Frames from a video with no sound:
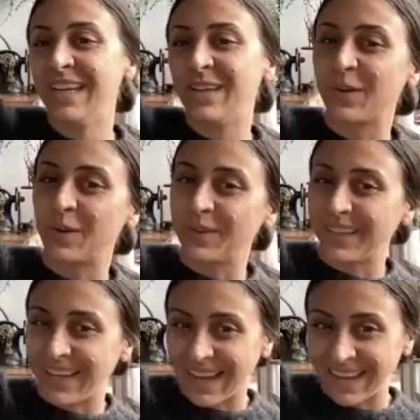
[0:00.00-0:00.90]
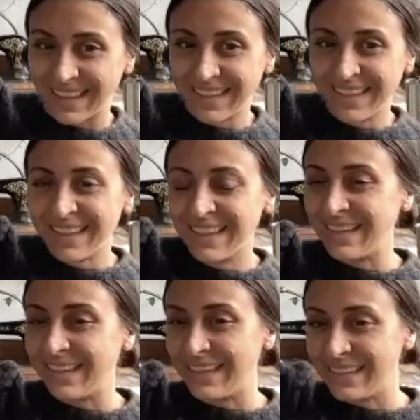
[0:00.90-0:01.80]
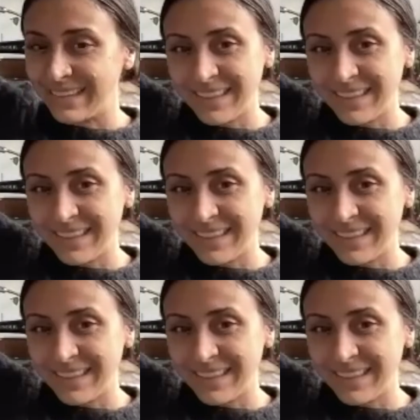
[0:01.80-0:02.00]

You can only get the,